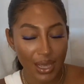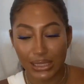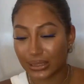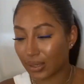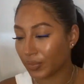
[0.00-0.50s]

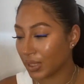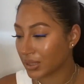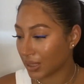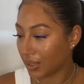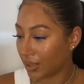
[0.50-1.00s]
Some
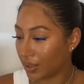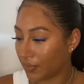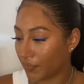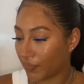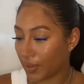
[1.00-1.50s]
things I
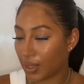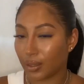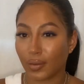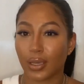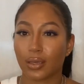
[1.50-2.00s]
couldn't fit,
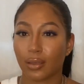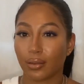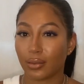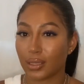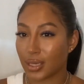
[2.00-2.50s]
like
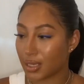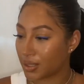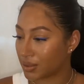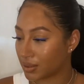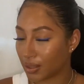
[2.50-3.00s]

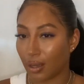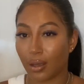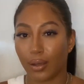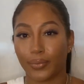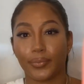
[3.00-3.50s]
these,
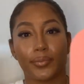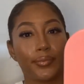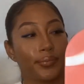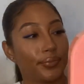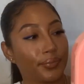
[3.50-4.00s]

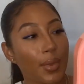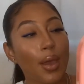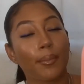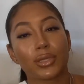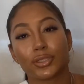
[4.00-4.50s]

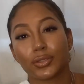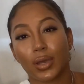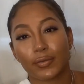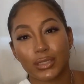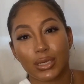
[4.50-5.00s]
but you do
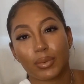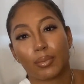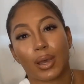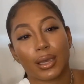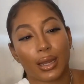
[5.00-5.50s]
have to keep in
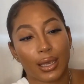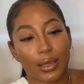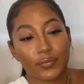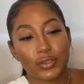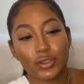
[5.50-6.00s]
mind I
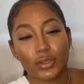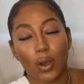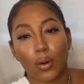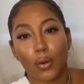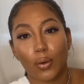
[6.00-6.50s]
have
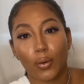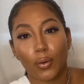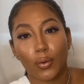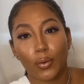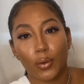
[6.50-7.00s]

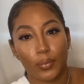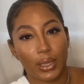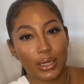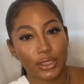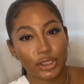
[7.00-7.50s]
so
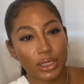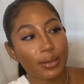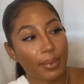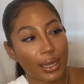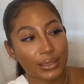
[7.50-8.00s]
many sheet
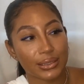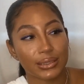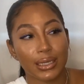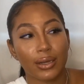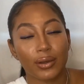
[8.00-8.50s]
masks
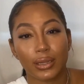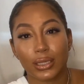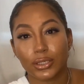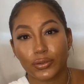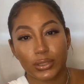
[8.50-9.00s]
now and they
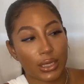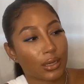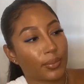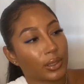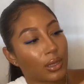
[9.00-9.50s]
do take
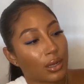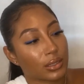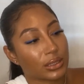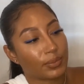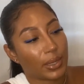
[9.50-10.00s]
up a lot of
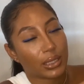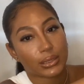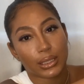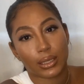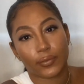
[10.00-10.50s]

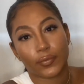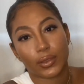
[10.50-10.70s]
space. Like if